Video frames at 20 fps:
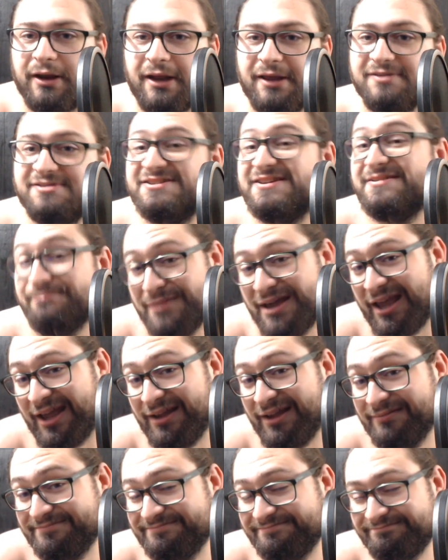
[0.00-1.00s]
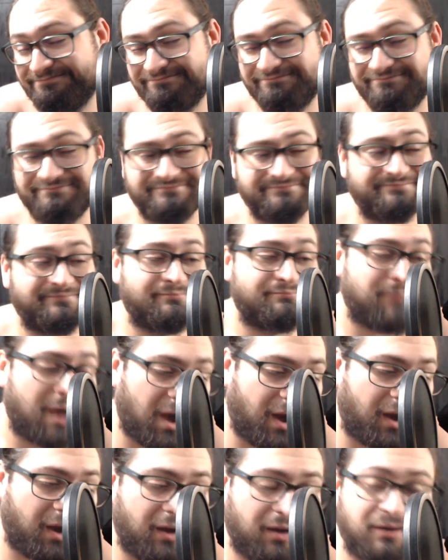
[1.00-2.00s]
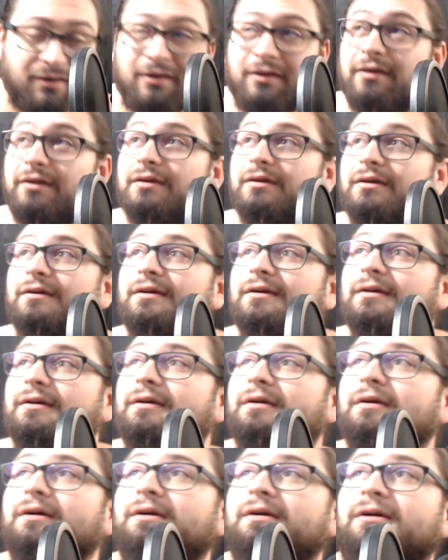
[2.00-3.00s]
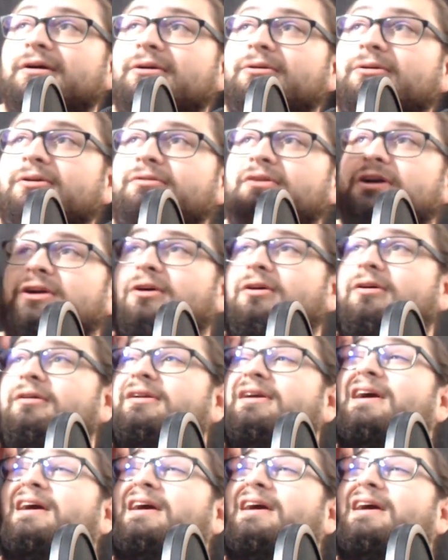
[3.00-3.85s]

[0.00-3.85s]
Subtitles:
to me. Brr. What are we going on?